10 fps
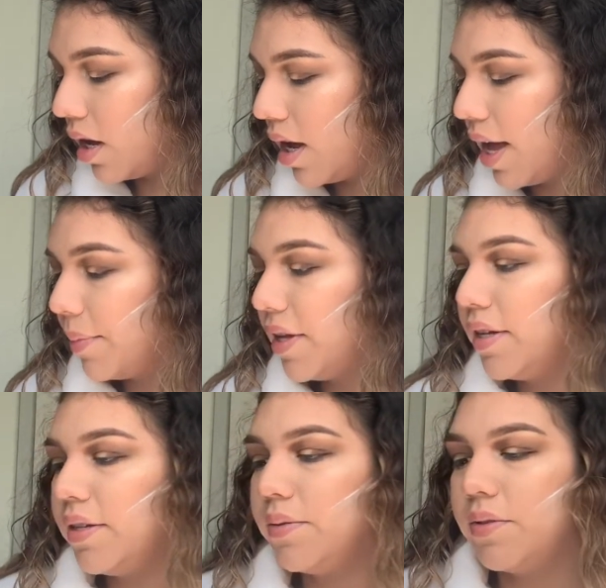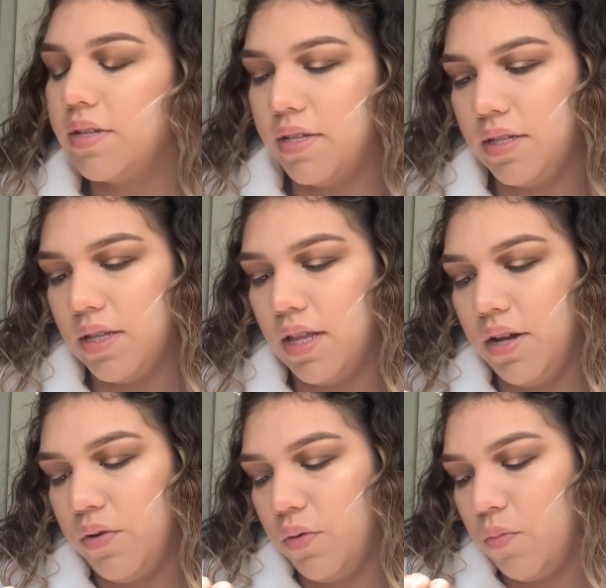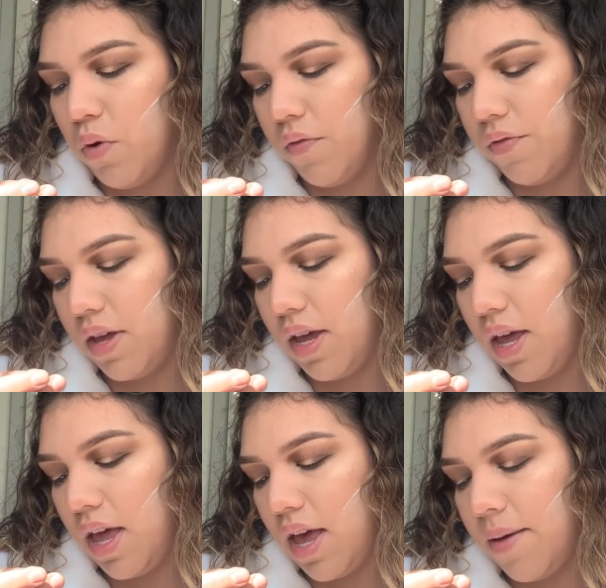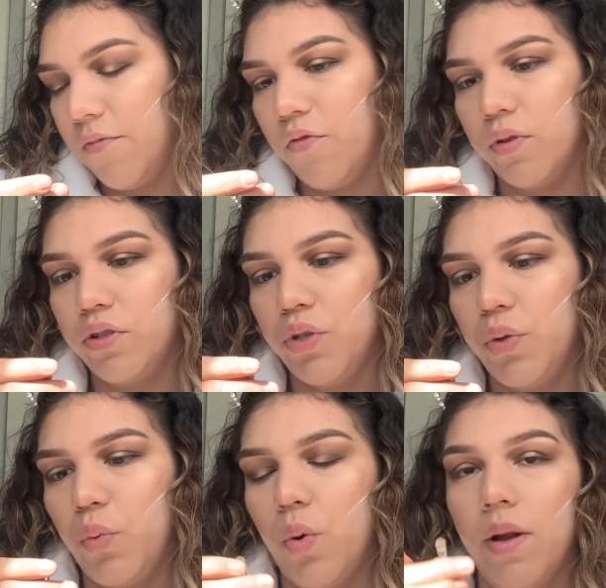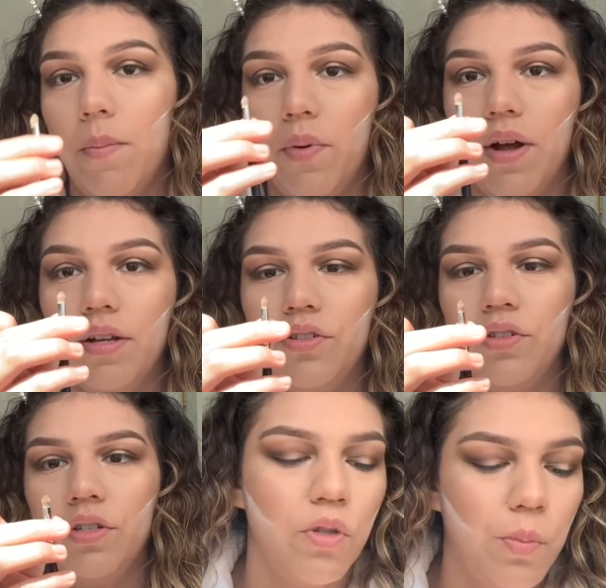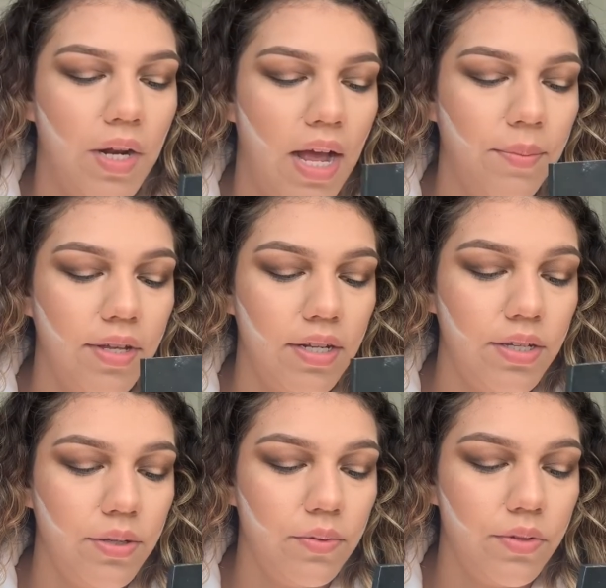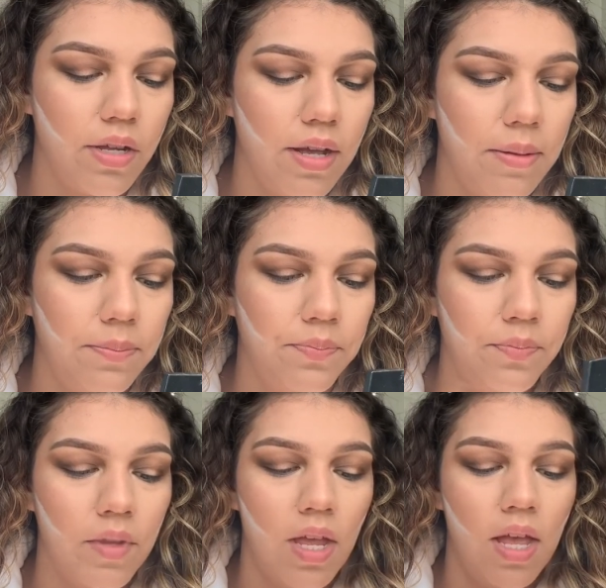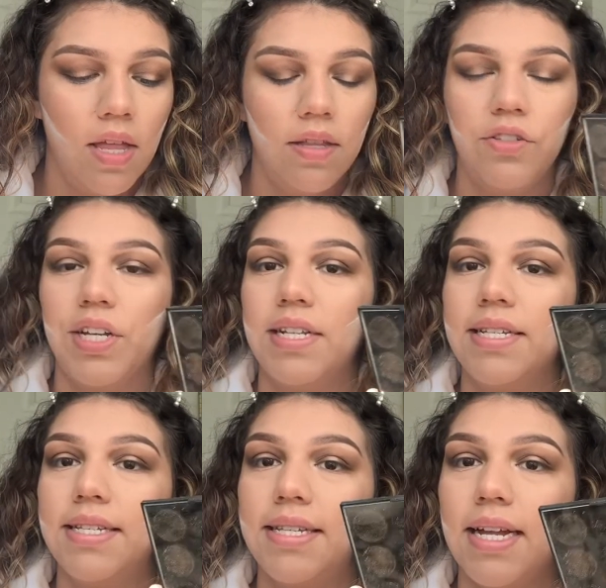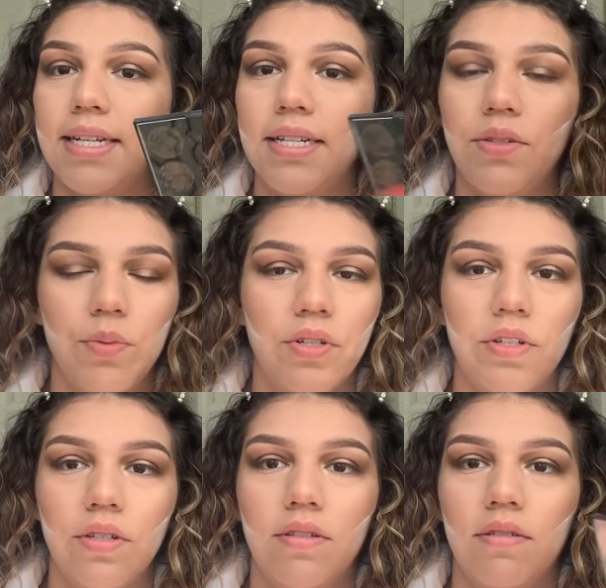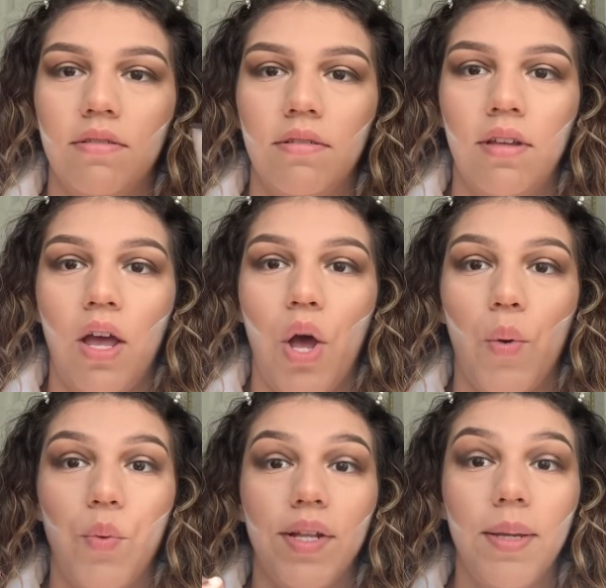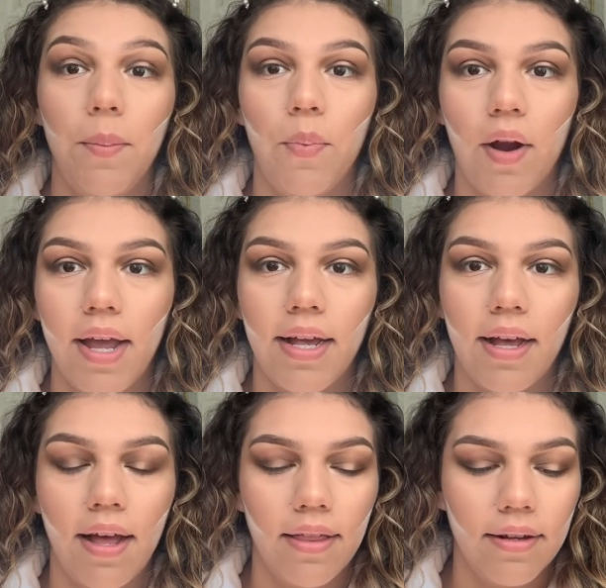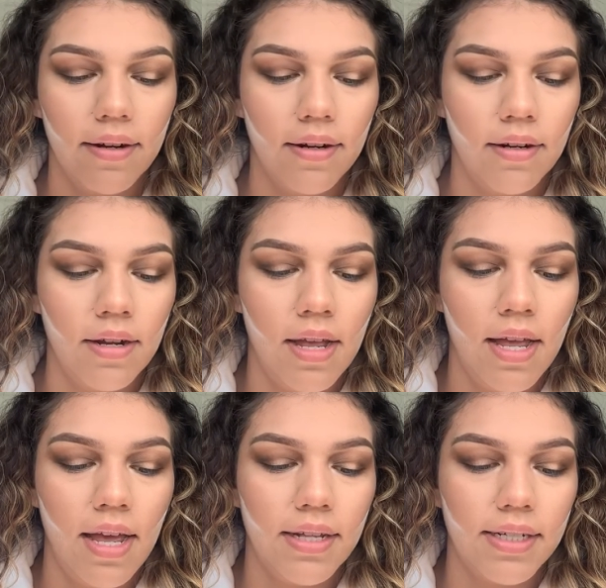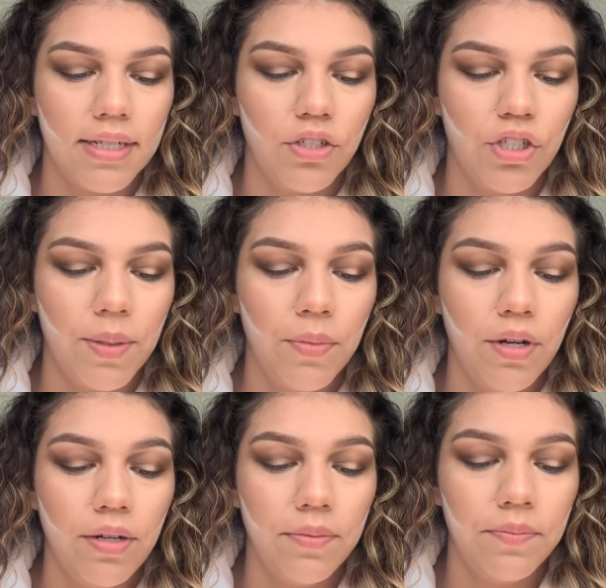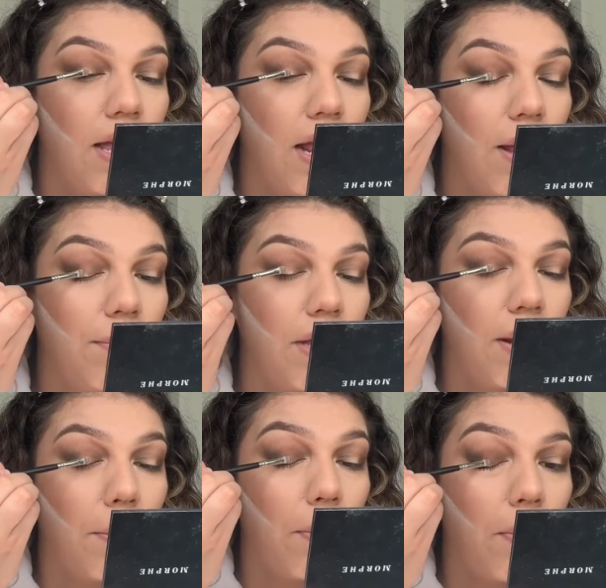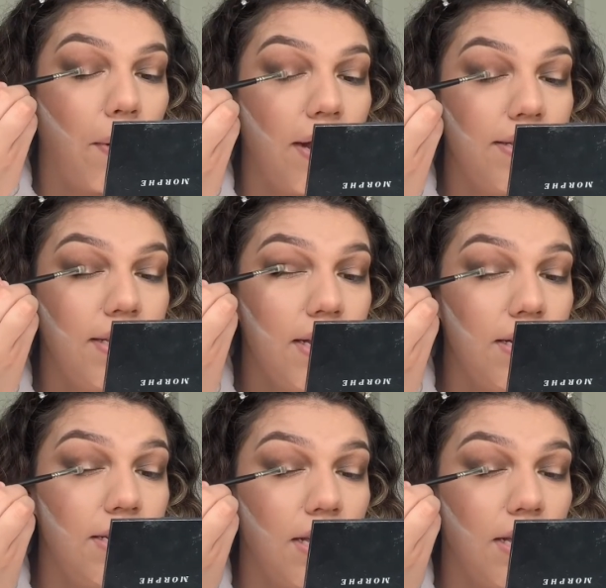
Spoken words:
I'm gonna use this little Morphe M421 brush, but I'm gonna use the shade Sunnies, which is a really bright color, like a shimmer, and I'm gonna press it,